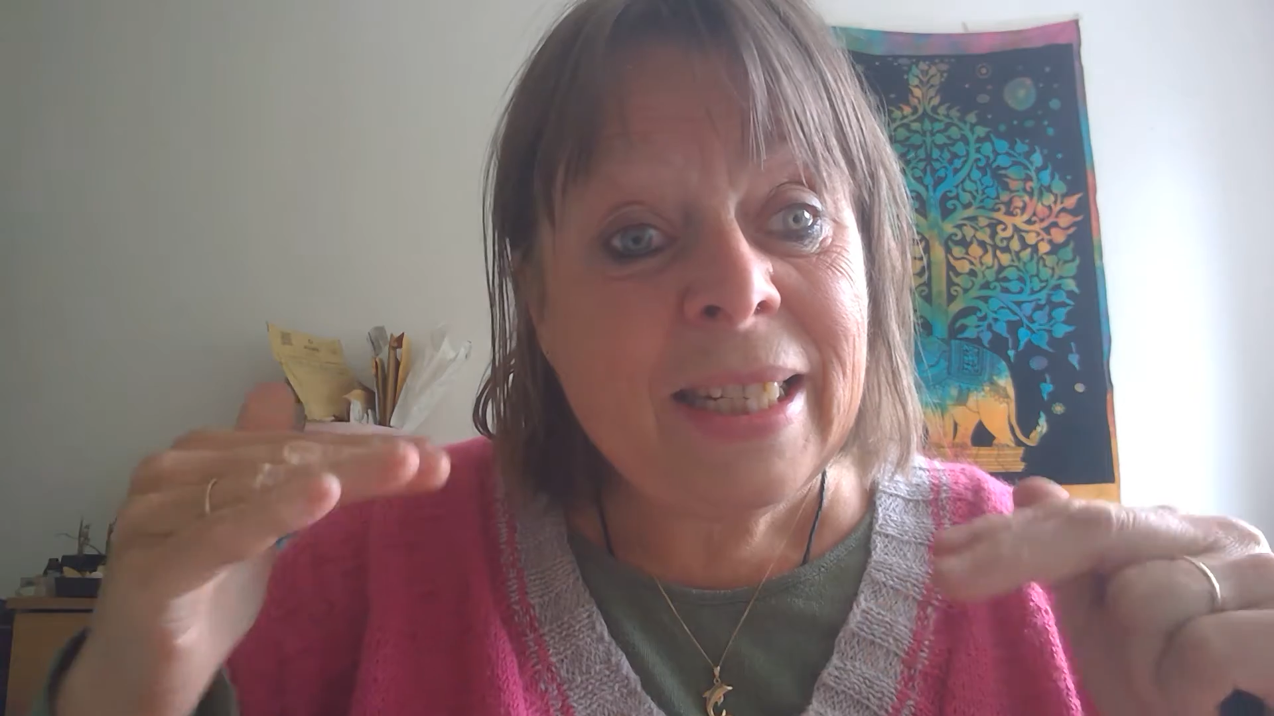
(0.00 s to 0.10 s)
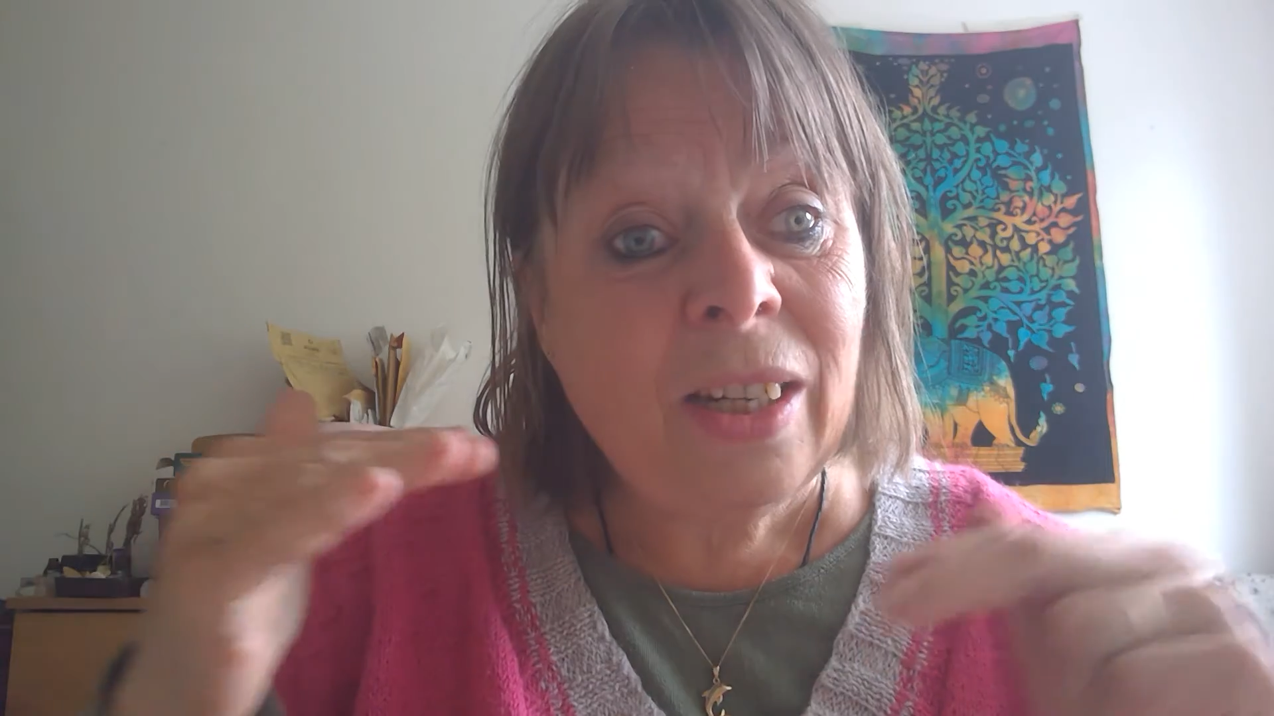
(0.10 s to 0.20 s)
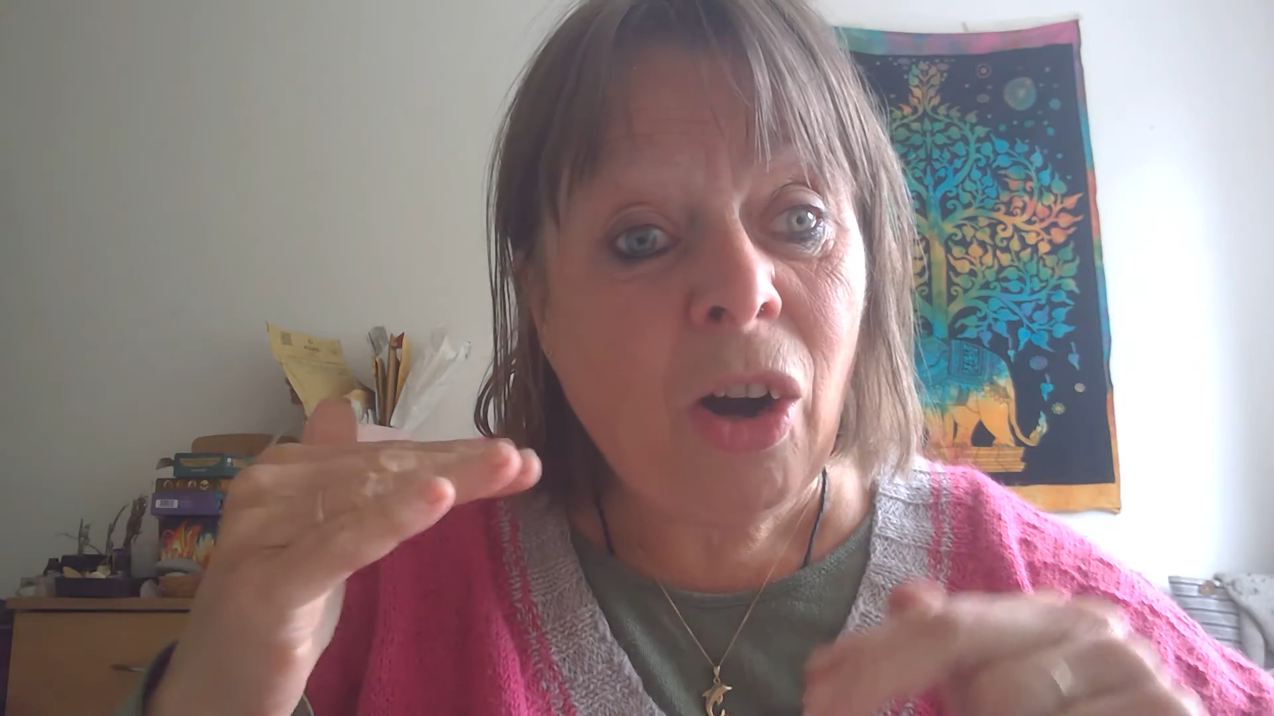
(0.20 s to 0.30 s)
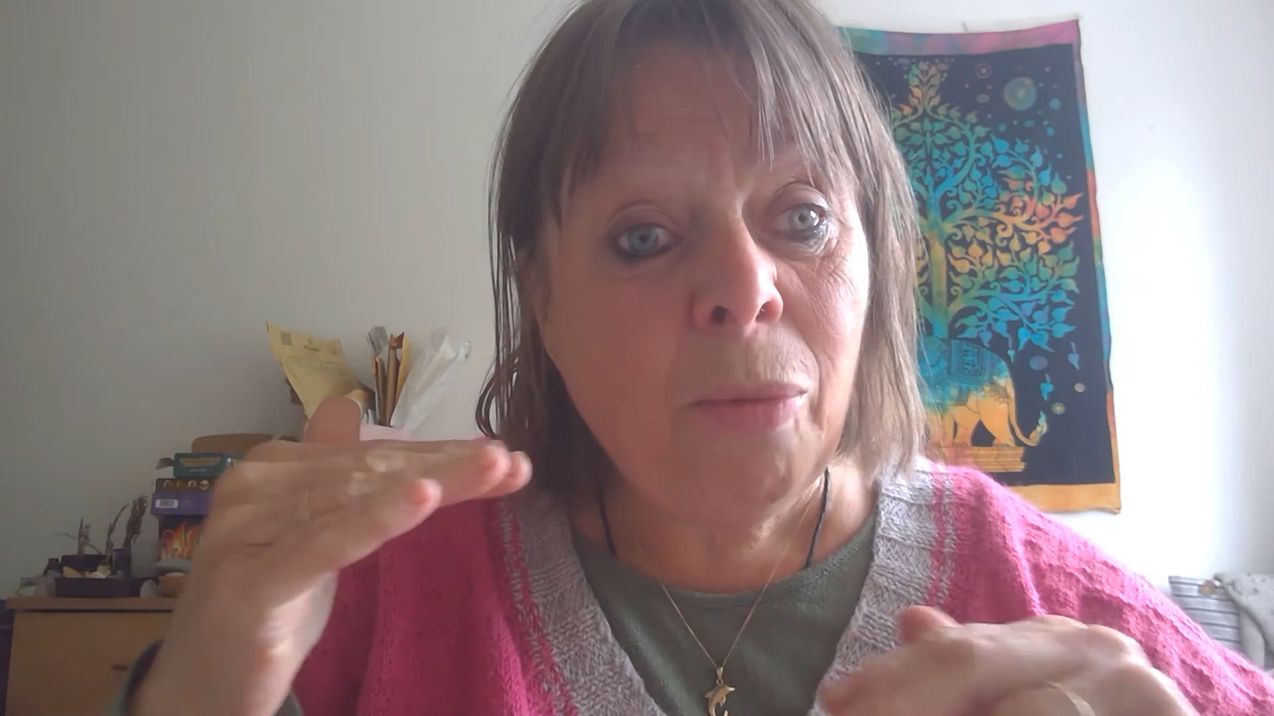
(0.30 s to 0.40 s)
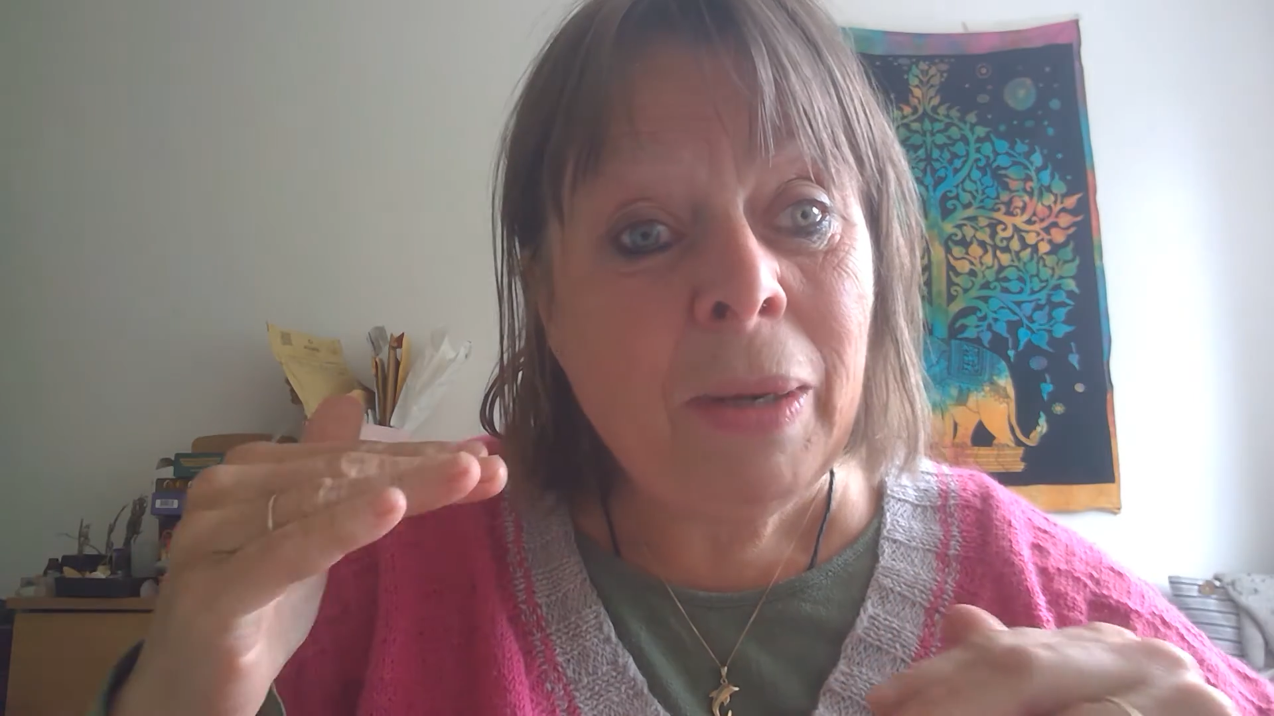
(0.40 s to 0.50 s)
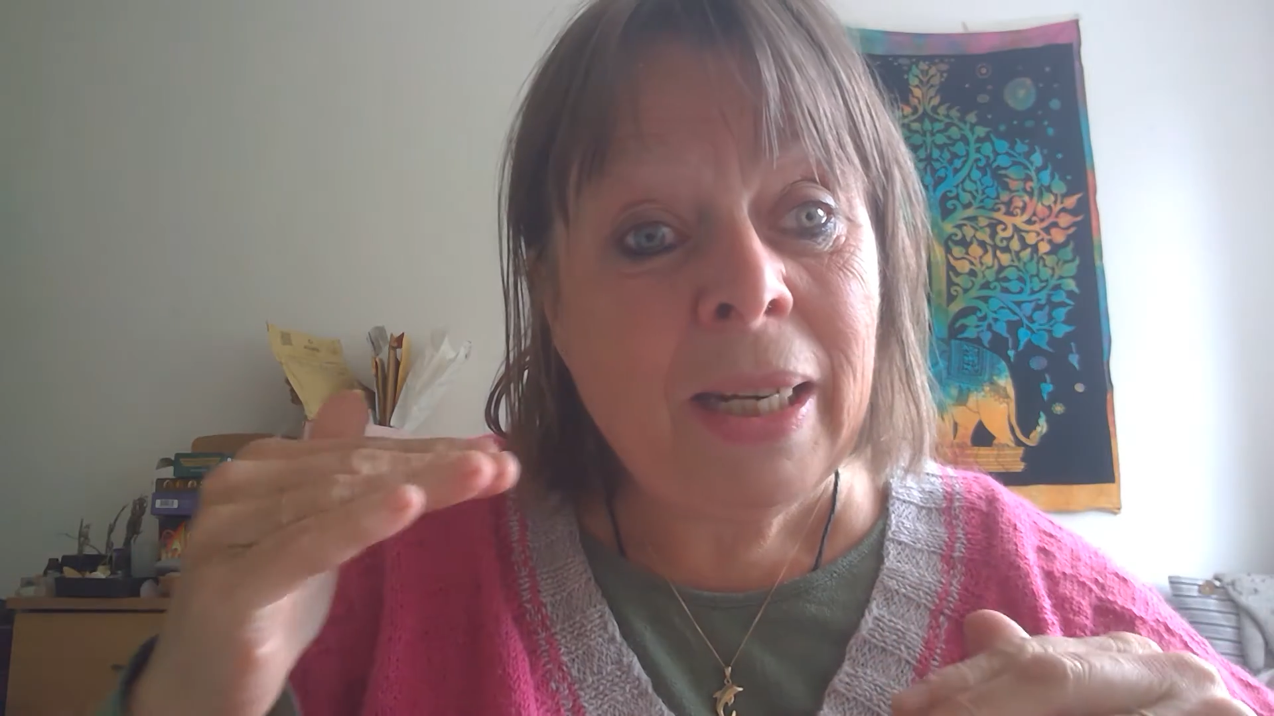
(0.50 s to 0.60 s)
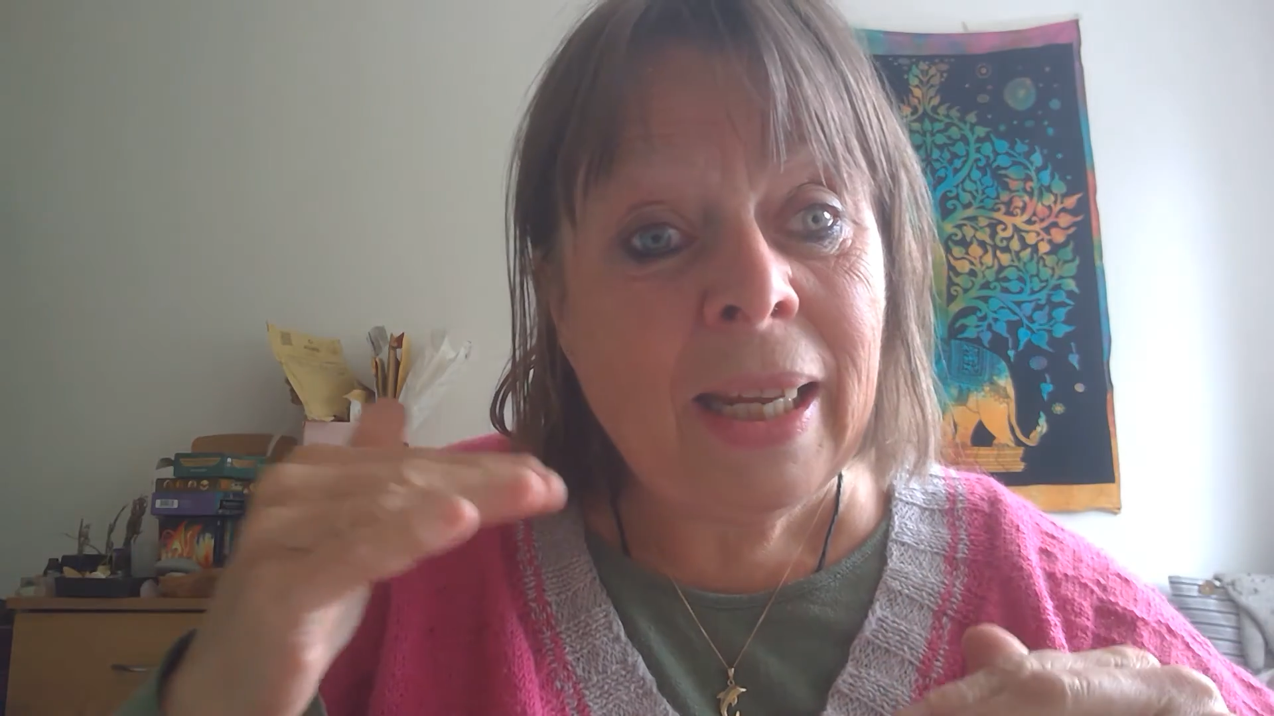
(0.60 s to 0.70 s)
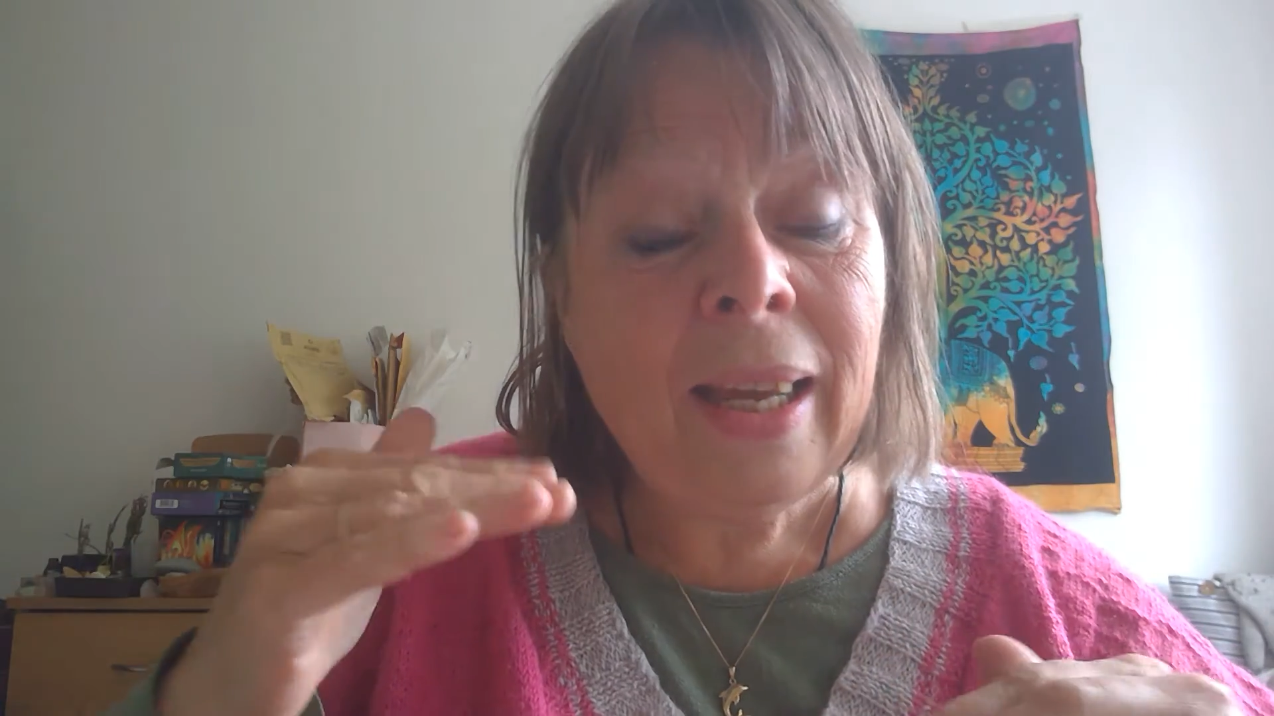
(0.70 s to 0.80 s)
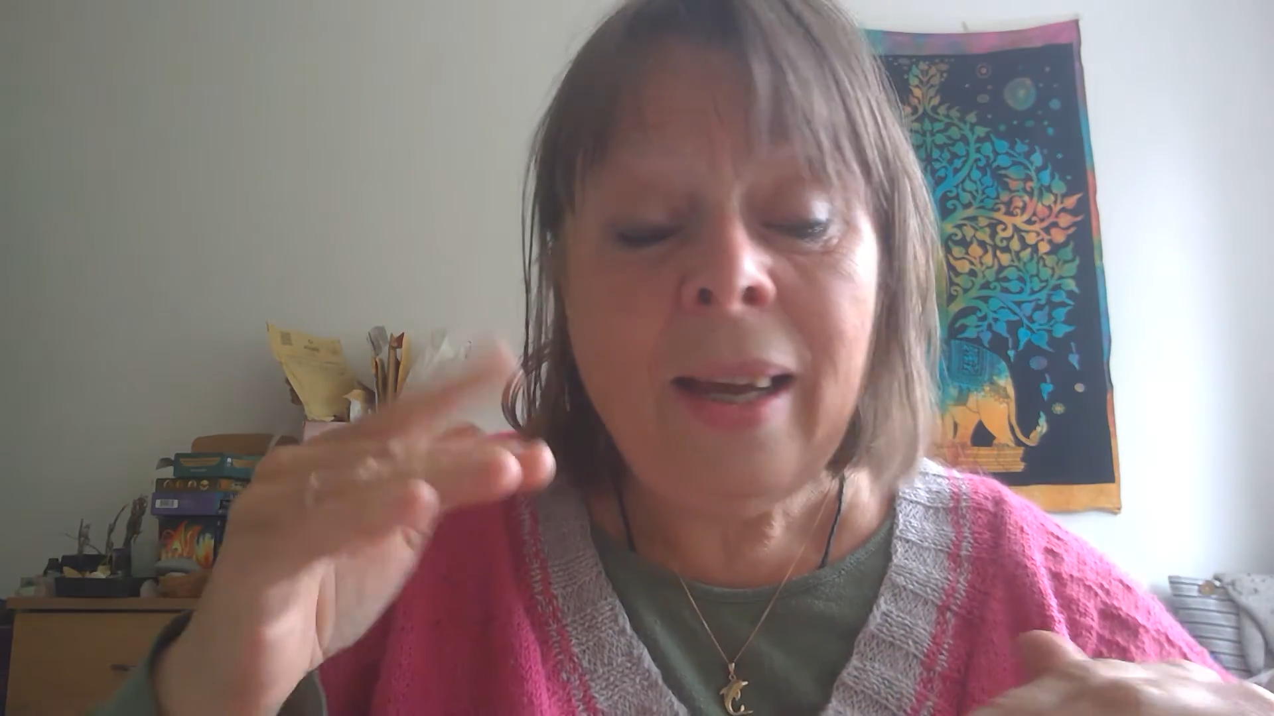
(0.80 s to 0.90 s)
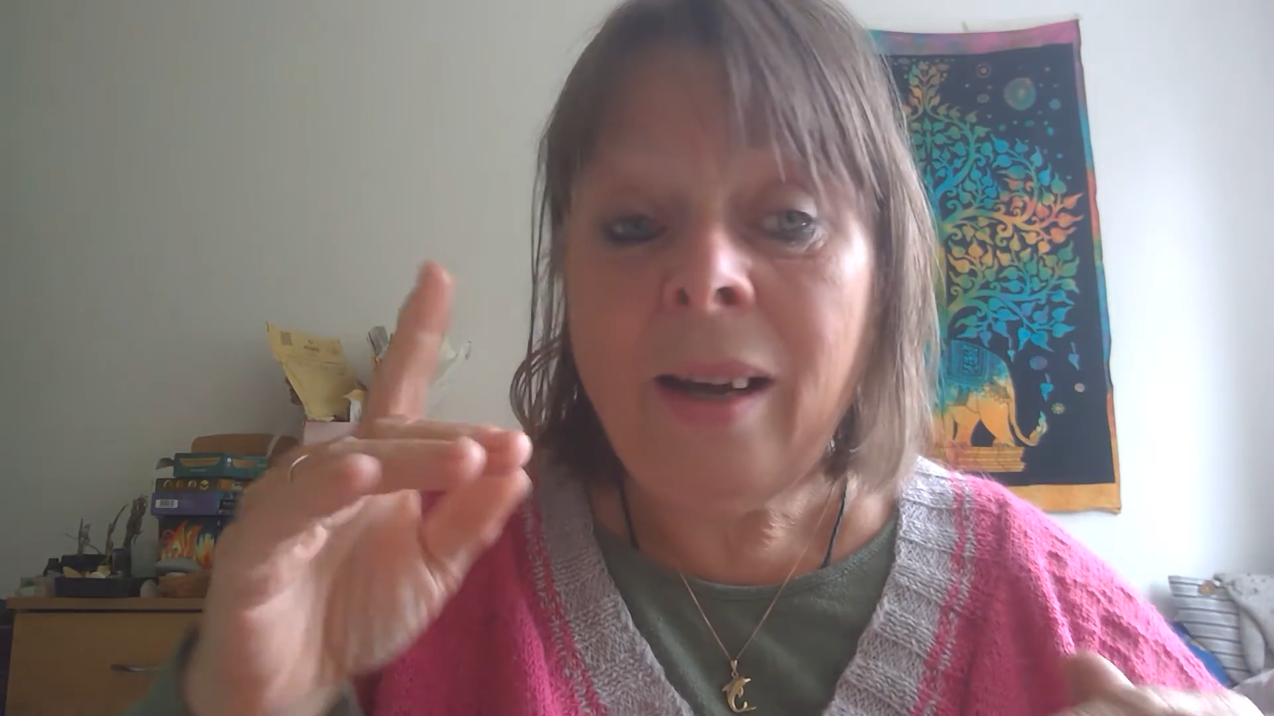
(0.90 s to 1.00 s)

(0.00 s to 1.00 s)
in harmony.